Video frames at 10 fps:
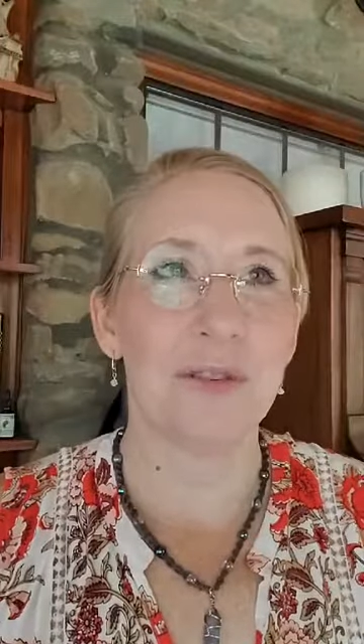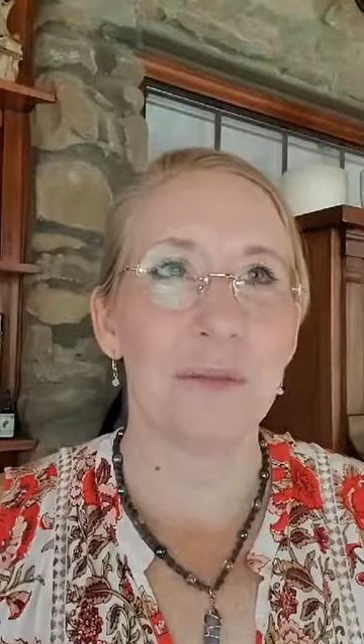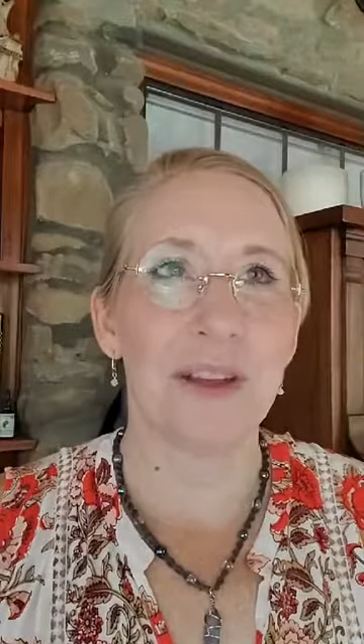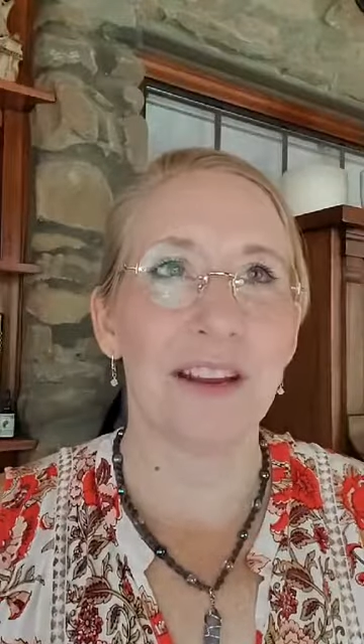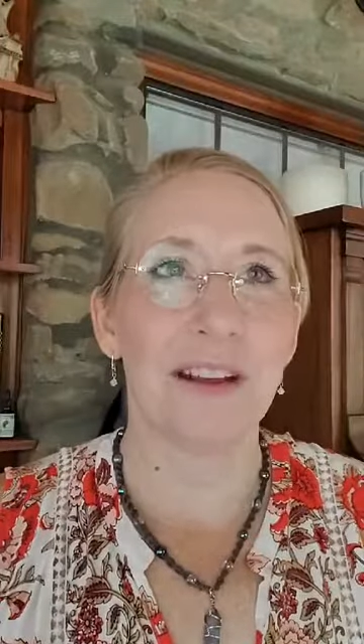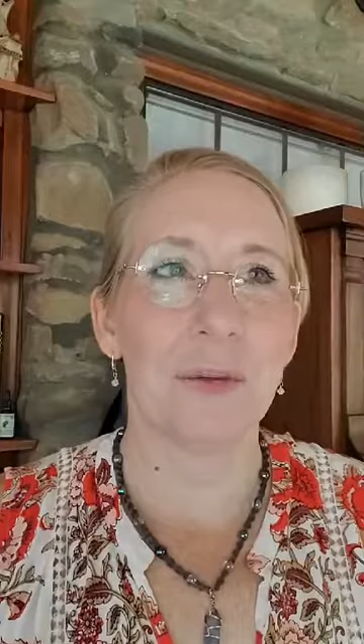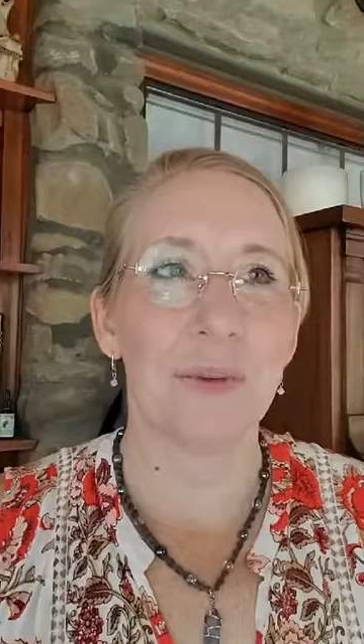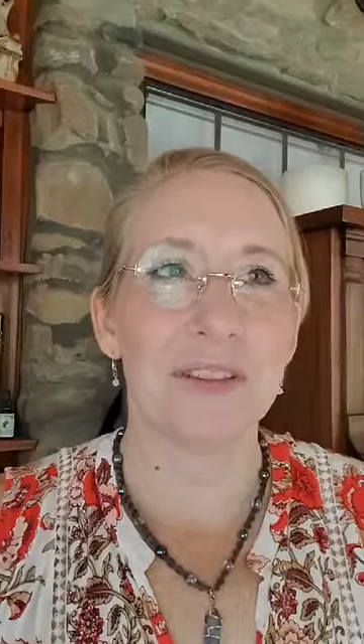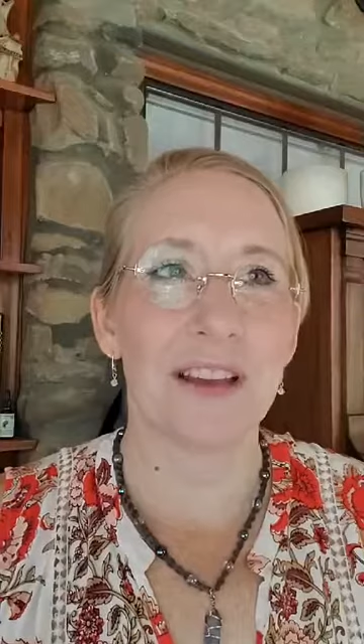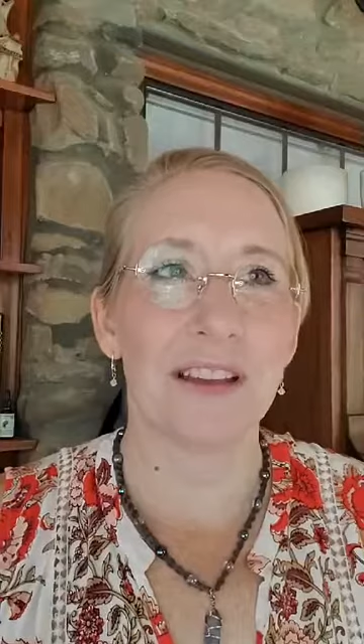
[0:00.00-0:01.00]
it may not come
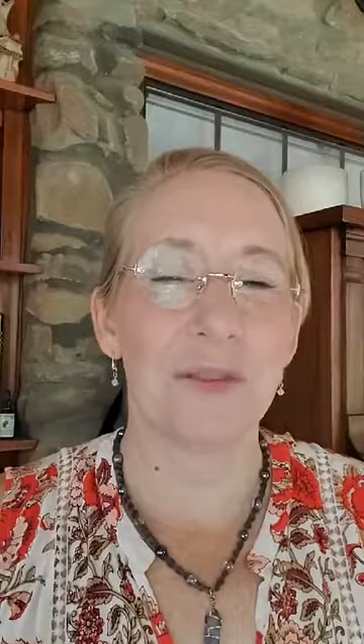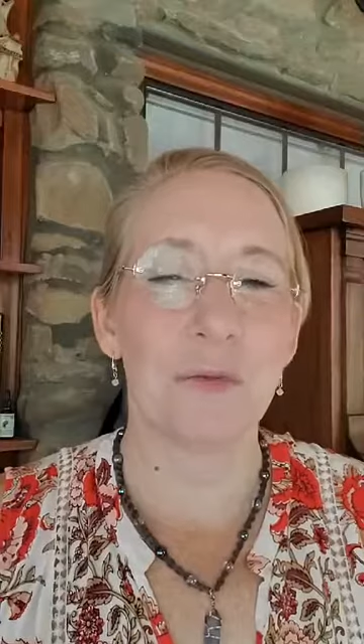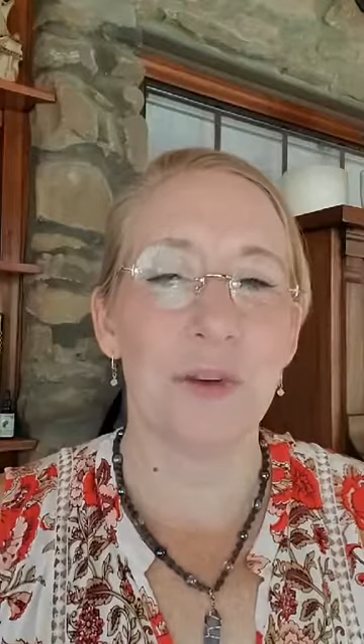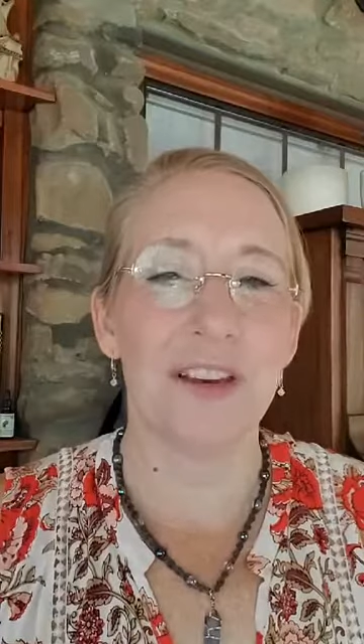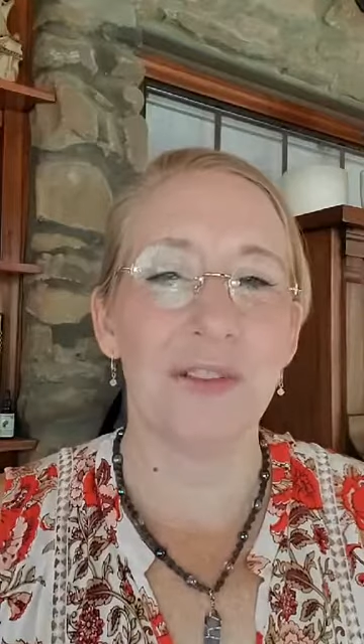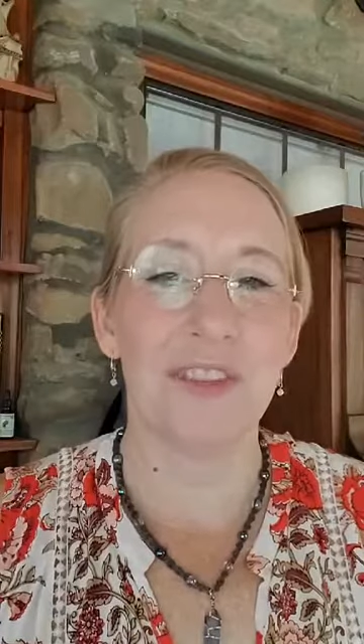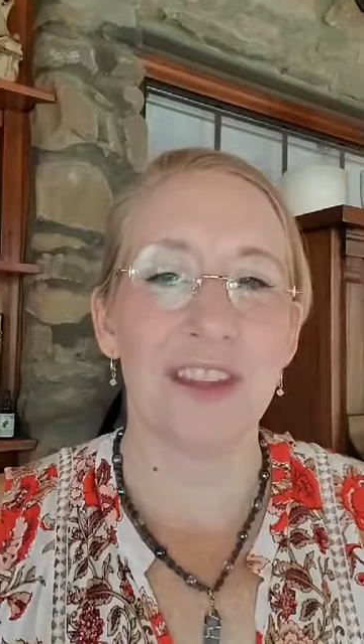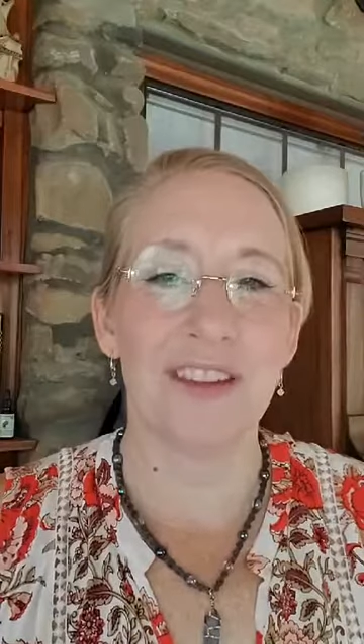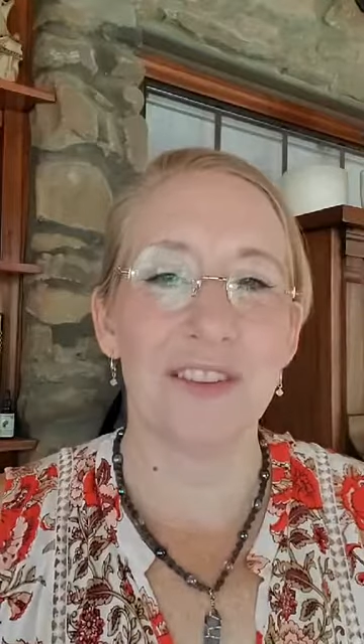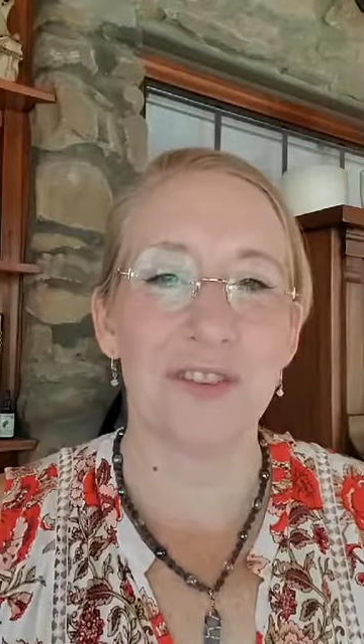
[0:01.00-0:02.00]
exactly when you
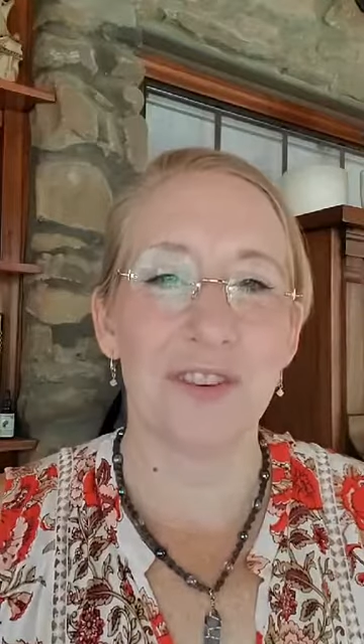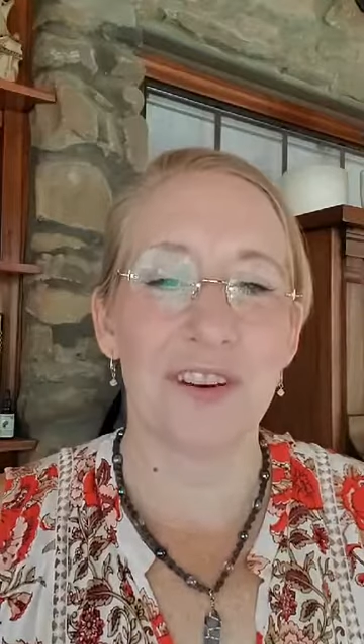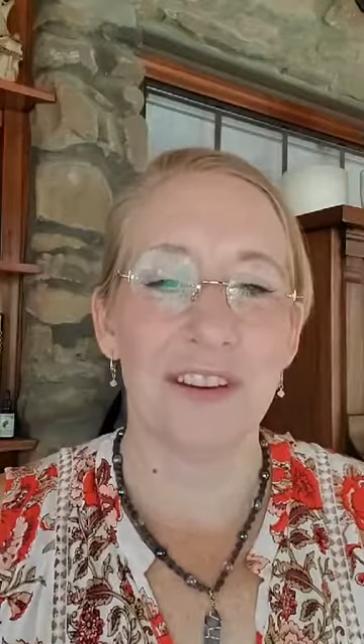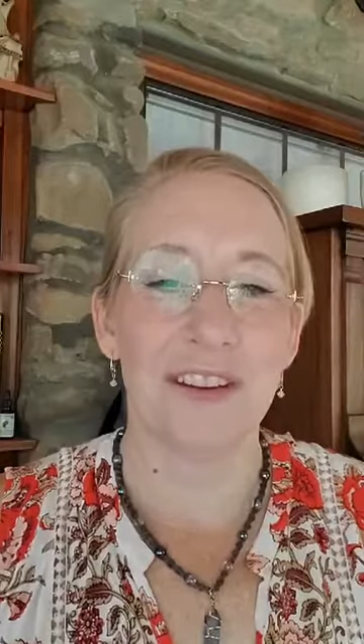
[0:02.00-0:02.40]
think it should.